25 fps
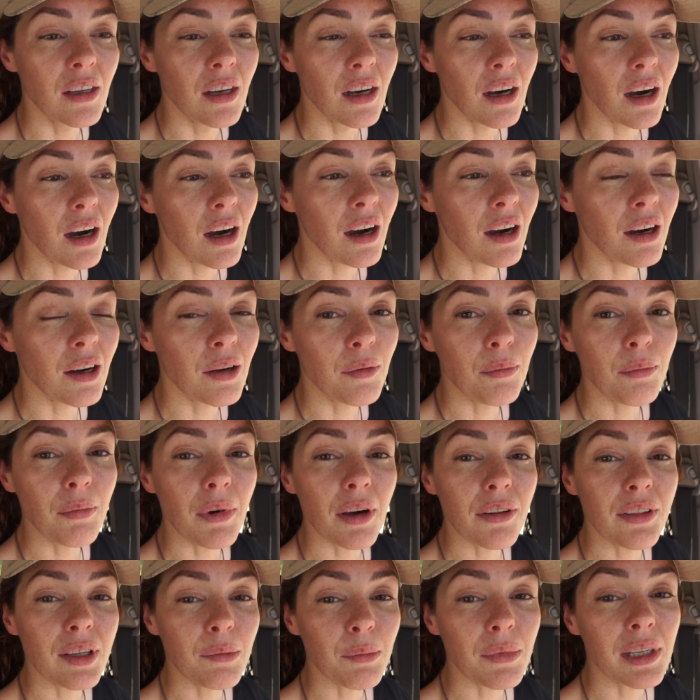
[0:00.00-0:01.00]

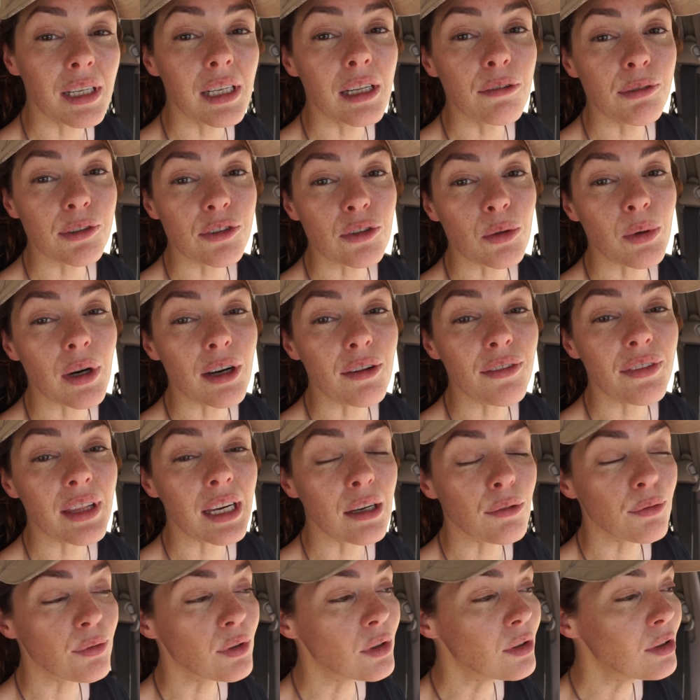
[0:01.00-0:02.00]
I think my liver's quite
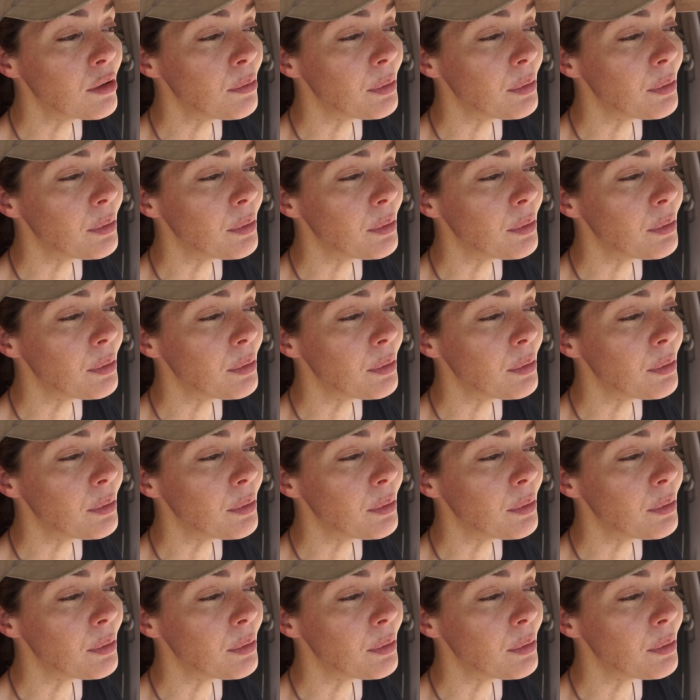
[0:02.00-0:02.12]
thankful